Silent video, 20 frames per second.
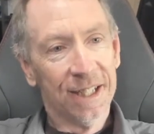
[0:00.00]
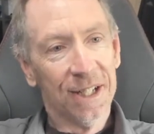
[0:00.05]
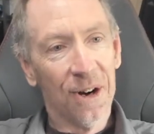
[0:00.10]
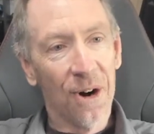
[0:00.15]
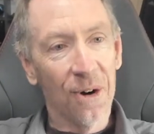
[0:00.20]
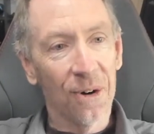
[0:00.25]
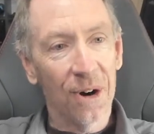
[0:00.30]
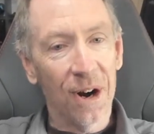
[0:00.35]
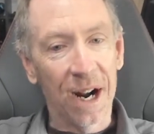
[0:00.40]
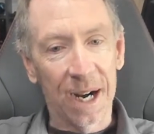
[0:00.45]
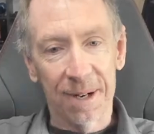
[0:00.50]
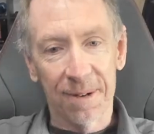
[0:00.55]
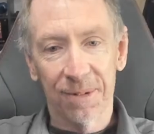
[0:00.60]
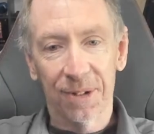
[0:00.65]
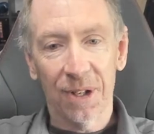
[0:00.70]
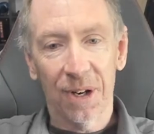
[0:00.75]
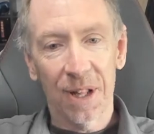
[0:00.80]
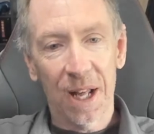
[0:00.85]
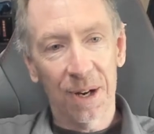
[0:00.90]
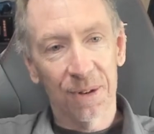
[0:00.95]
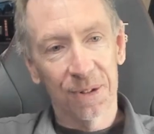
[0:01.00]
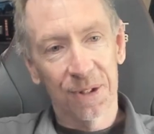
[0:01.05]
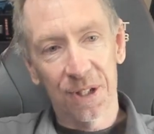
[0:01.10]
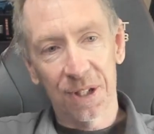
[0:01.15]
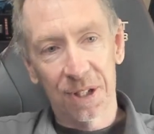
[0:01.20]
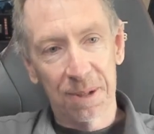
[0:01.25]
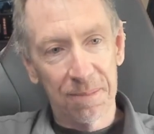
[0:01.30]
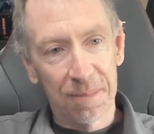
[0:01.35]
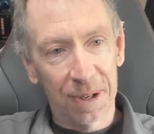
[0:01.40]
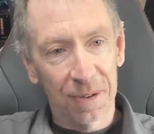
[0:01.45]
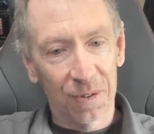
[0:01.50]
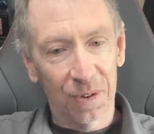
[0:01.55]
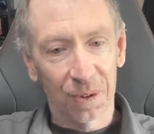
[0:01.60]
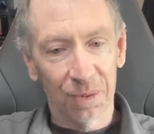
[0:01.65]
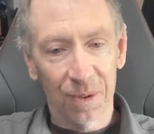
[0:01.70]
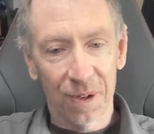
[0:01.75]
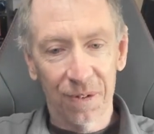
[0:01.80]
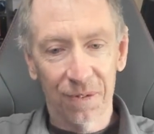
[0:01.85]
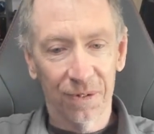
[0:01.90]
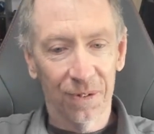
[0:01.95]
All right. Sorry, that was just a bit of
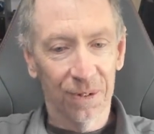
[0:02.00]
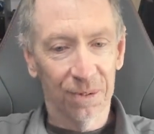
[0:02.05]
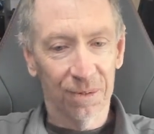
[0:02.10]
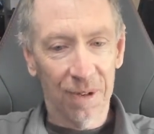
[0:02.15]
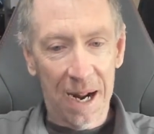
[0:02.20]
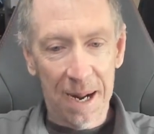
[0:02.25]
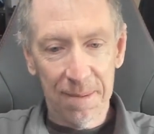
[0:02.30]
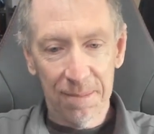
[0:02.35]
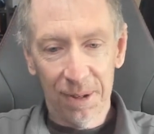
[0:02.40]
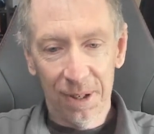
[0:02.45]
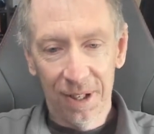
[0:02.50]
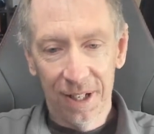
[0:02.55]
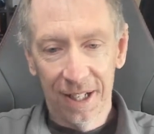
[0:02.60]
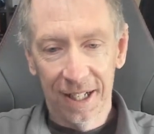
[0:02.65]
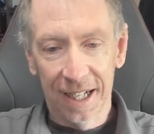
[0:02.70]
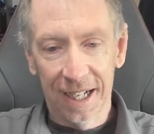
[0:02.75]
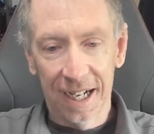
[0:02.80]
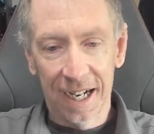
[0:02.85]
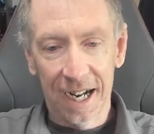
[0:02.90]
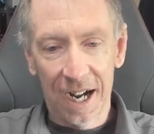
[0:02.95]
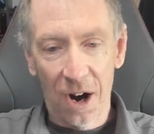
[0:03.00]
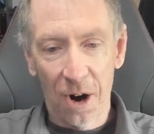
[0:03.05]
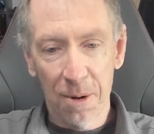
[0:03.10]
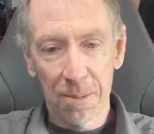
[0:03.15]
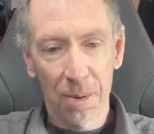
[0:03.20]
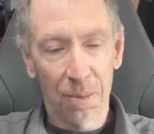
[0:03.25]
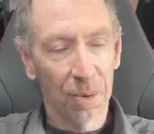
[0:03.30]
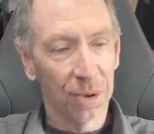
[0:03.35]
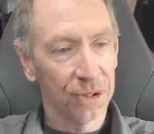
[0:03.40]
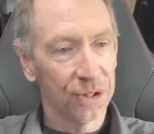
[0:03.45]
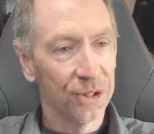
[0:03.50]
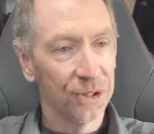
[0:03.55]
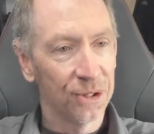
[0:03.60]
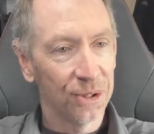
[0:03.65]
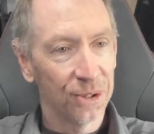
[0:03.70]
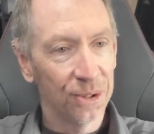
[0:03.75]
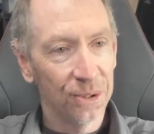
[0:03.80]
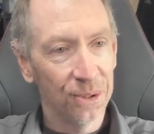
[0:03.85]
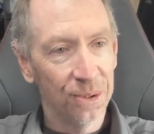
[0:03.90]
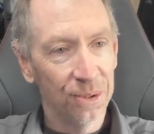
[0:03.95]
a ramble. Hope it wasn't
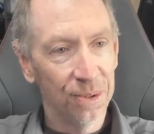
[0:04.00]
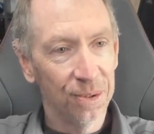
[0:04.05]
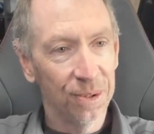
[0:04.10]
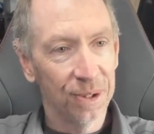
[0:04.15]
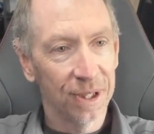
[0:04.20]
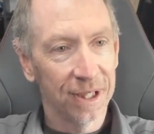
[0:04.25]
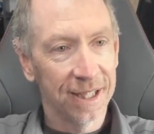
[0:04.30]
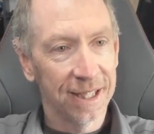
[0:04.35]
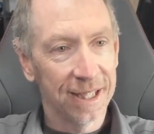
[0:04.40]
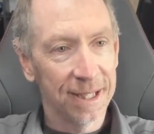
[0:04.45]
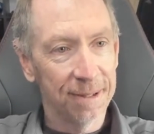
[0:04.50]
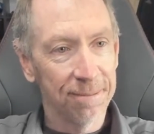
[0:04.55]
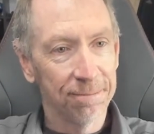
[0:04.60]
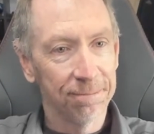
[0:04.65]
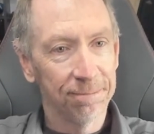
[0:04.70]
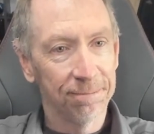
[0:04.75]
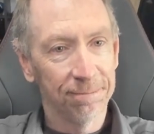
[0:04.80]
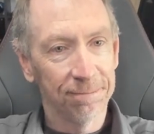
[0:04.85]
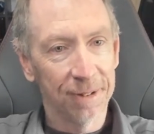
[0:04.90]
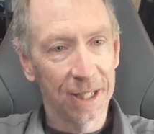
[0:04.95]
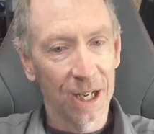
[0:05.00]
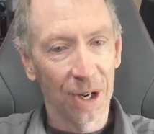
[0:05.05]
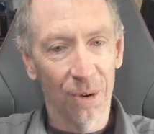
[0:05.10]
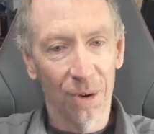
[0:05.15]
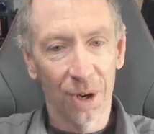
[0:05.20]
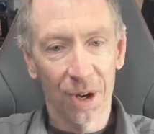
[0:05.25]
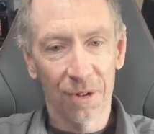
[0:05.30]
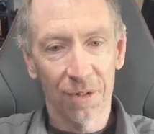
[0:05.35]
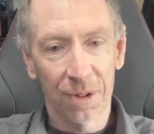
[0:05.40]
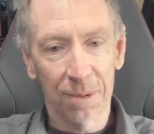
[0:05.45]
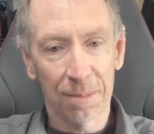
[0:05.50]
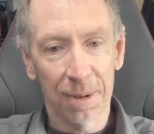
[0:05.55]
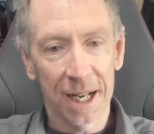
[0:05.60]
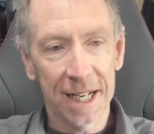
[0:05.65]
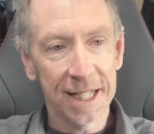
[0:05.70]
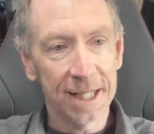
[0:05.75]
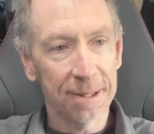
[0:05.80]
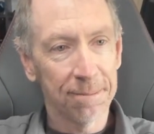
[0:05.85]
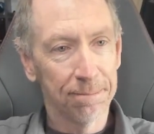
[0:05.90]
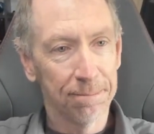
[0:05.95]
too all over the
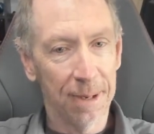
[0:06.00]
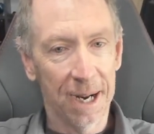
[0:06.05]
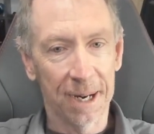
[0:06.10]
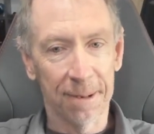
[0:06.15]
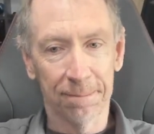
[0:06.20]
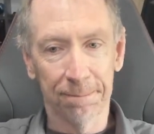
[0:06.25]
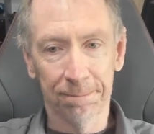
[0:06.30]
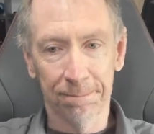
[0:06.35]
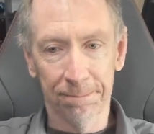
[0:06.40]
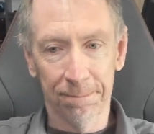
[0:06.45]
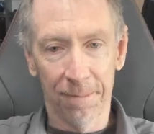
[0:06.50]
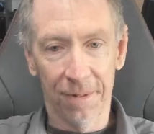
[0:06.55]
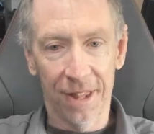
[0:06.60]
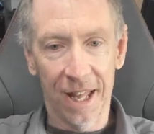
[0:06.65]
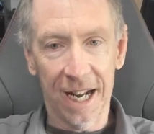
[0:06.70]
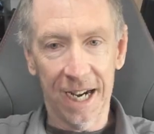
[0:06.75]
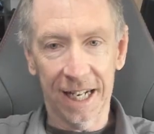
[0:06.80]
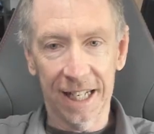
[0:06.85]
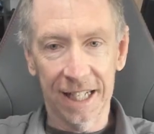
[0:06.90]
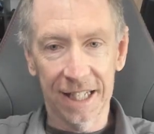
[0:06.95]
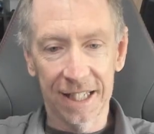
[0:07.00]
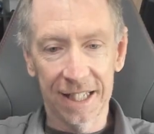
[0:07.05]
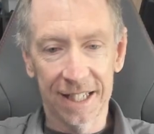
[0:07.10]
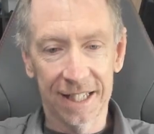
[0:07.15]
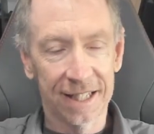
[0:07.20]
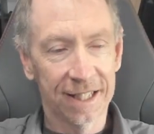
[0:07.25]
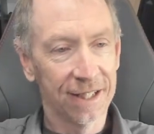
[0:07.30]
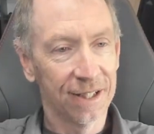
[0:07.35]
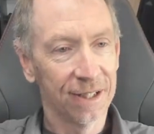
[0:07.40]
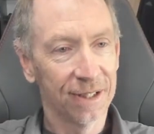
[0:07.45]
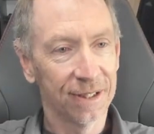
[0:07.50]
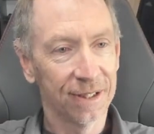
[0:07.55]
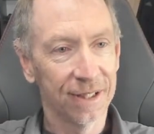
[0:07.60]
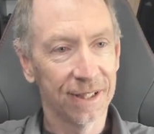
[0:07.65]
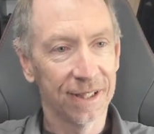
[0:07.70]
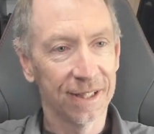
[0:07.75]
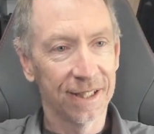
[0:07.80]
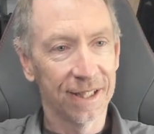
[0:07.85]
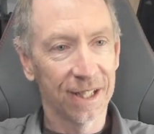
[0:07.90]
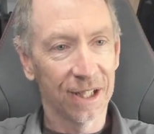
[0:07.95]
place. But that is
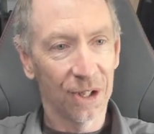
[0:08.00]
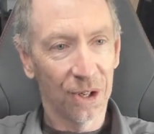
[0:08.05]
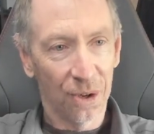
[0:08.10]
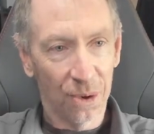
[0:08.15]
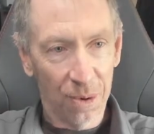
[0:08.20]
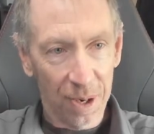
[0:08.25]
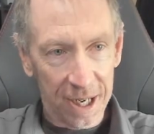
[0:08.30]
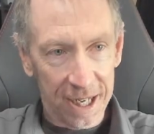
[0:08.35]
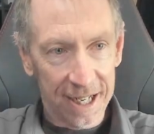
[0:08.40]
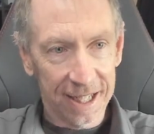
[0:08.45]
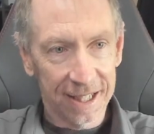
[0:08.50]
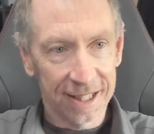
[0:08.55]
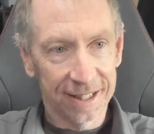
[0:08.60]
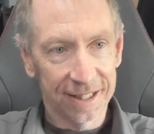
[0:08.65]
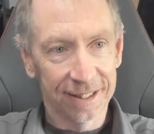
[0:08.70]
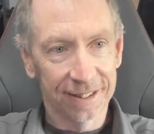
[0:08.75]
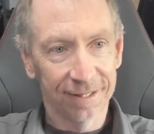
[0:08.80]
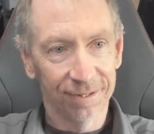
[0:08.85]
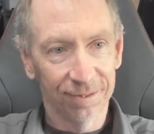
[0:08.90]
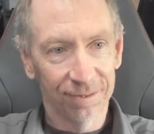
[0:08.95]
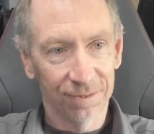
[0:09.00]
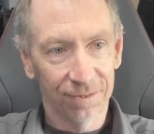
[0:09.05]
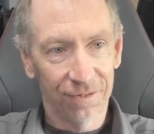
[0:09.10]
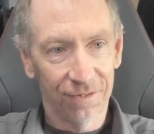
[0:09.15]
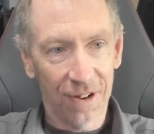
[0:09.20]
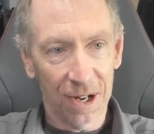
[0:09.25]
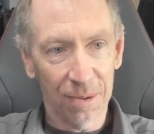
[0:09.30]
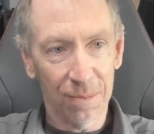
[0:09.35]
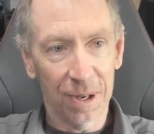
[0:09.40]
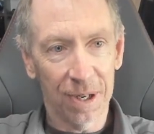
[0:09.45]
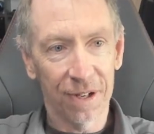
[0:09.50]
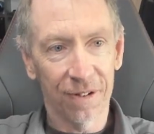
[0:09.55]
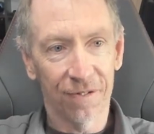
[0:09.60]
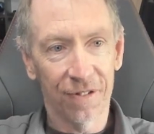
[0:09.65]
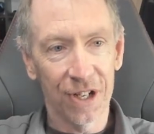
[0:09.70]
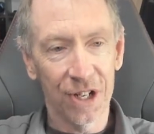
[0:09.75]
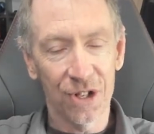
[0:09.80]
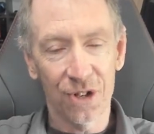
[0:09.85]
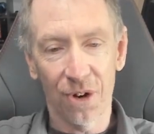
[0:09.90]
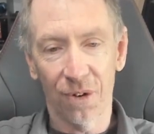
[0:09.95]
quick, fun one to
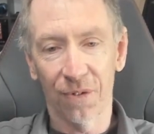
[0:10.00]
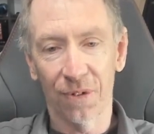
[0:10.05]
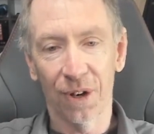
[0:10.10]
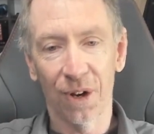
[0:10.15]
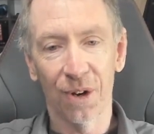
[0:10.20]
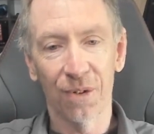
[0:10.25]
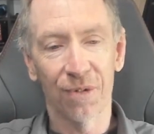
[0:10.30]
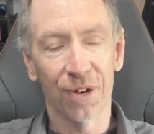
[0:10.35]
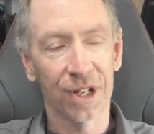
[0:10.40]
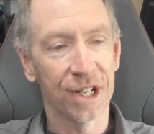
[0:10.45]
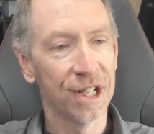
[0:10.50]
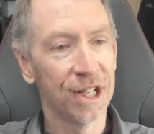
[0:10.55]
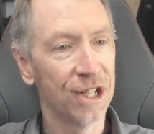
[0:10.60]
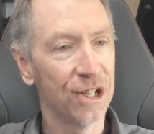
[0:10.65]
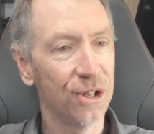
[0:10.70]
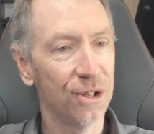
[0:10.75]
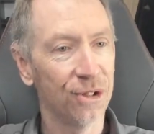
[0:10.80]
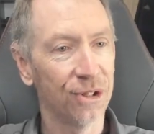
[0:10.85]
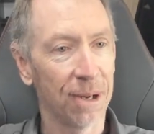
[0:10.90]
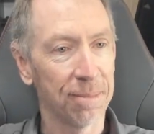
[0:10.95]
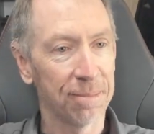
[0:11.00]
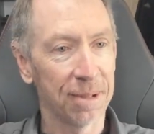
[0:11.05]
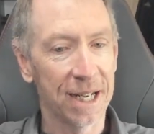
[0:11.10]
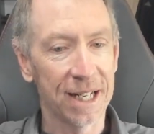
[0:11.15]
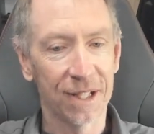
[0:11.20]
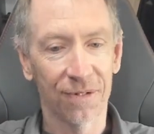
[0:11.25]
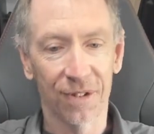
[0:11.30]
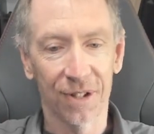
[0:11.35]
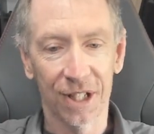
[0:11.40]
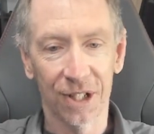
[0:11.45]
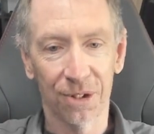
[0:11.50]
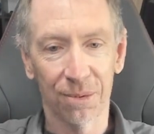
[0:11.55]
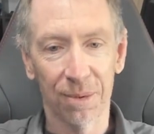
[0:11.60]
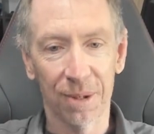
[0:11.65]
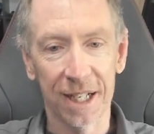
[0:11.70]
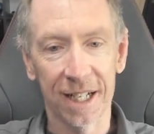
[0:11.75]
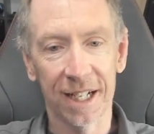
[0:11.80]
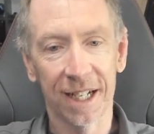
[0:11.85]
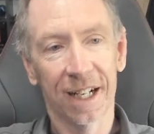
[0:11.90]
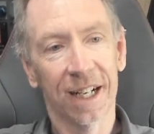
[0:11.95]
finish off the low friction news updates for this
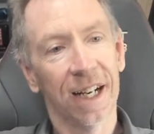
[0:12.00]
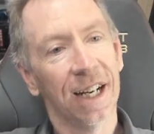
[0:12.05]
week.